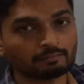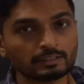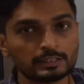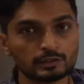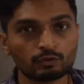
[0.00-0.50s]

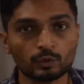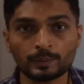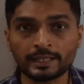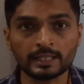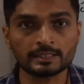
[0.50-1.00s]
having these four
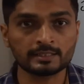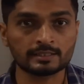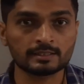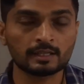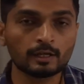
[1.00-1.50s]

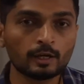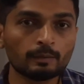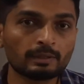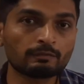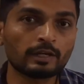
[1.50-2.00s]
vertices.
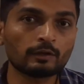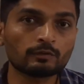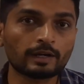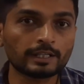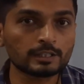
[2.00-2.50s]
But we have to
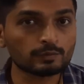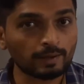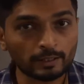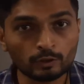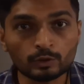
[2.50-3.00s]
find its
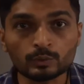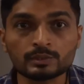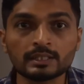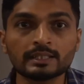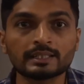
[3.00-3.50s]
value
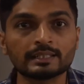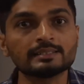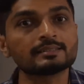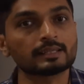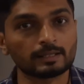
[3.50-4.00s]
using
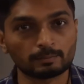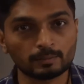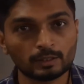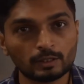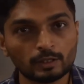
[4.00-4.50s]
Green's theorem.
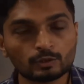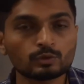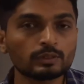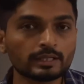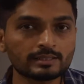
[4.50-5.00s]

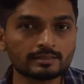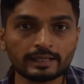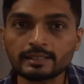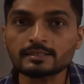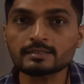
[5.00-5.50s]
So let us
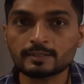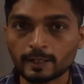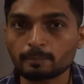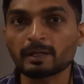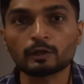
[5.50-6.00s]
write the
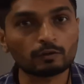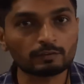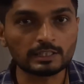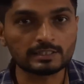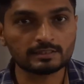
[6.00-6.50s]
statement of
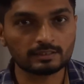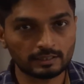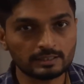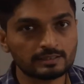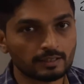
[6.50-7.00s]

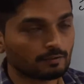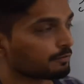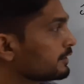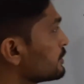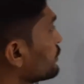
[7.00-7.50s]
Green's theorem
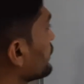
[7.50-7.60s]
first,